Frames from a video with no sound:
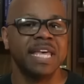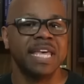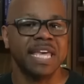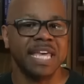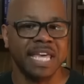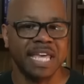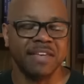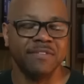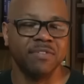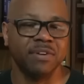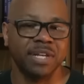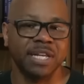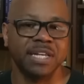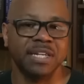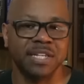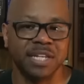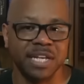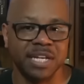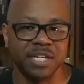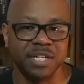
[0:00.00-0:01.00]
evil
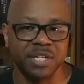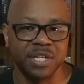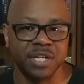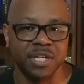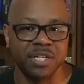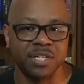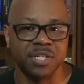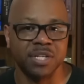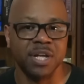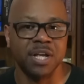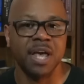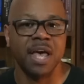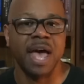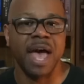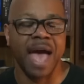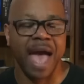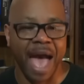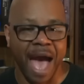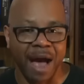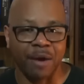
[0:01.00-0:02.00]
intentions
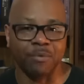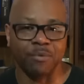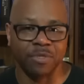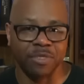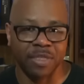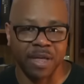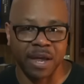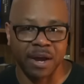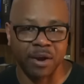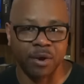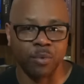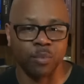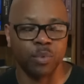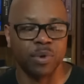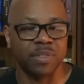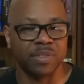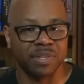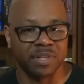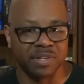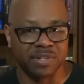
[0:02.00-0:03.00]
out there
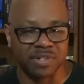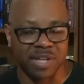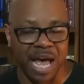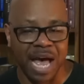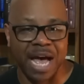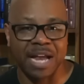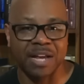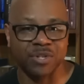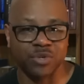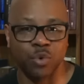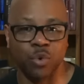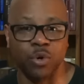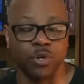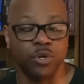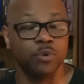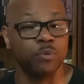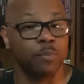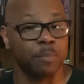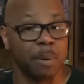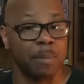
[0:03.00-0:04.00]
with designs on
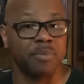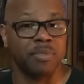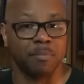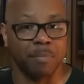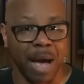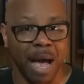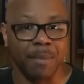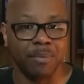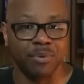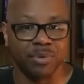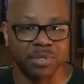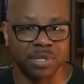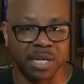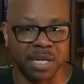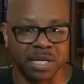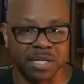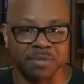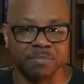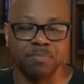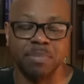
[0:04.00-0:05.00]
you. Remember, the Bible
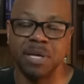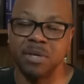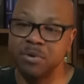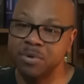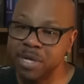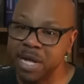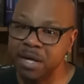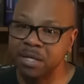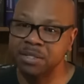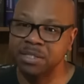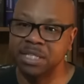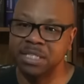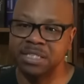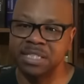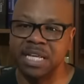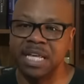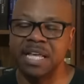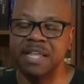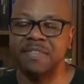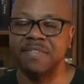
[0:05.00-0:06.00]
says, Peter tells us
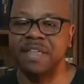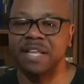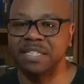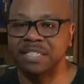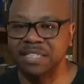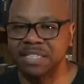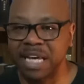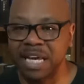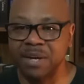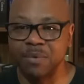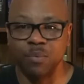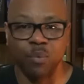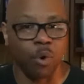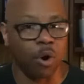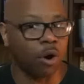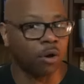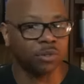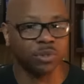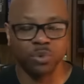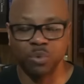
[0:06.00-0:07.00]
that Satan
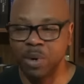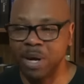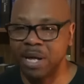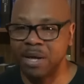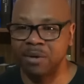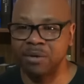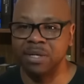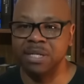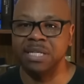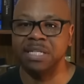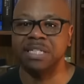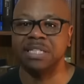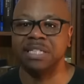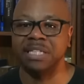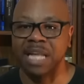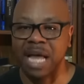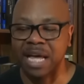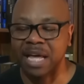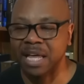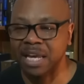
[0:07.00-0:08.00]
walks around
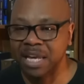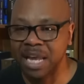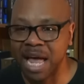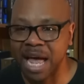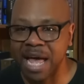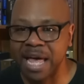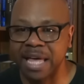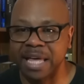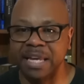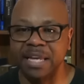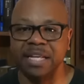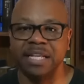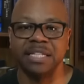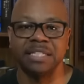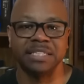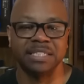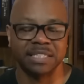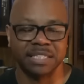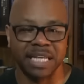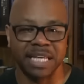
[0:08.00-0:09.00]
like a lion,
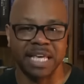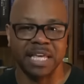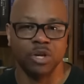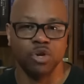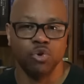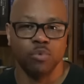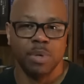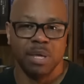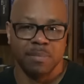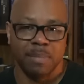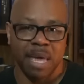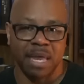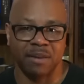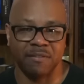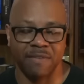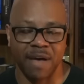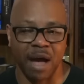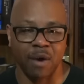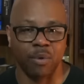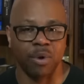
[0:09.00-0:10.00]
seeking whom he may
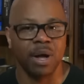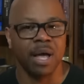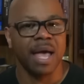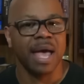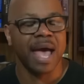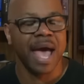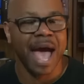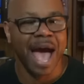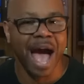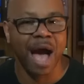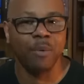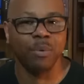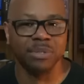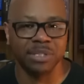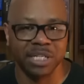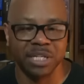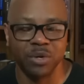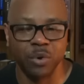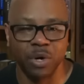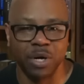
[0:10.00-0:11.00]
devour. How
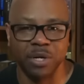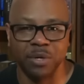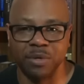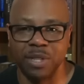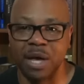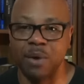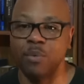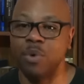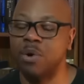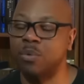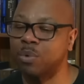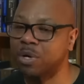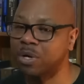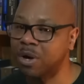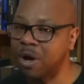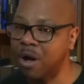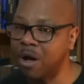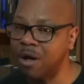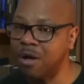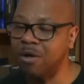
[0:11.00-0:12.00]
was he going to do that? Well,
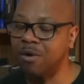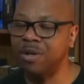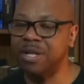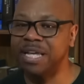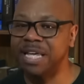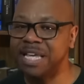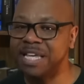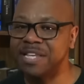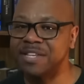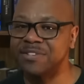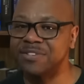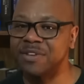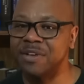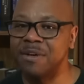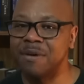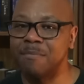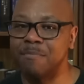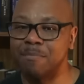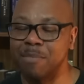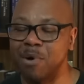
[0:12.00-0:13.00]
recall his
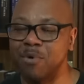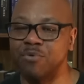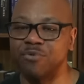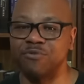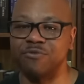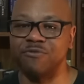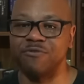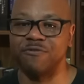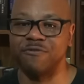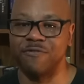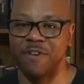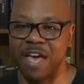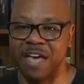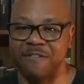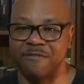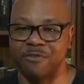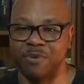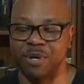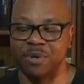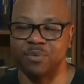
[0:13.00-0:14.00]
most
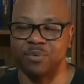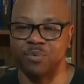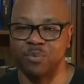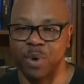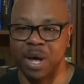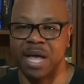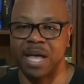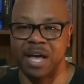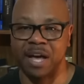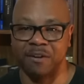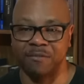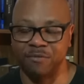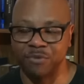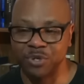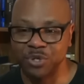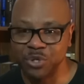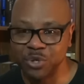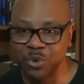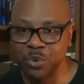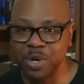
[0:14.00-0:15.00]
favorite way
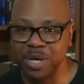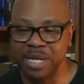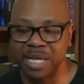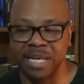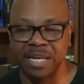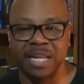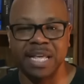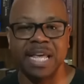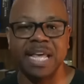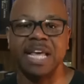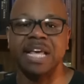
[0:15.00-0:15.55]
of doing it.